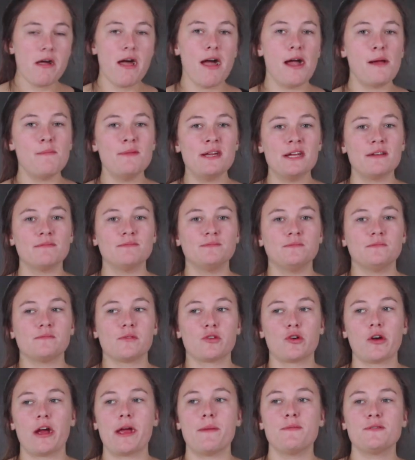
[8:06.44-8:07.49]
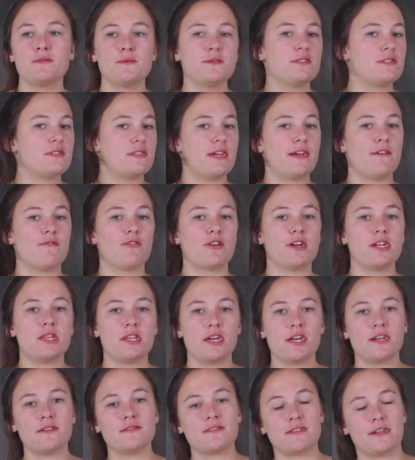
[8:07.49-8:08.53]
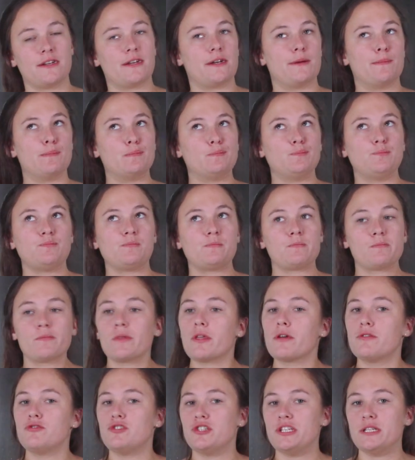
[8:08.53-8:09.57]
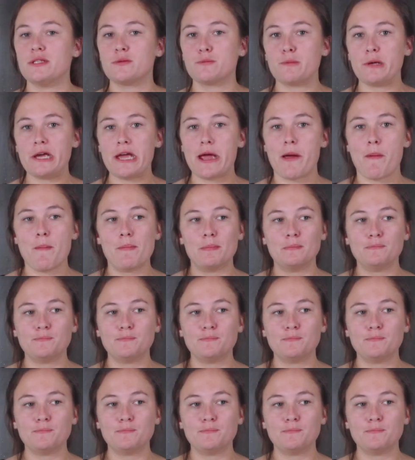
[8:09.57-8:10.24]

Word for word: I mean, grapes with savory things like a cheese plate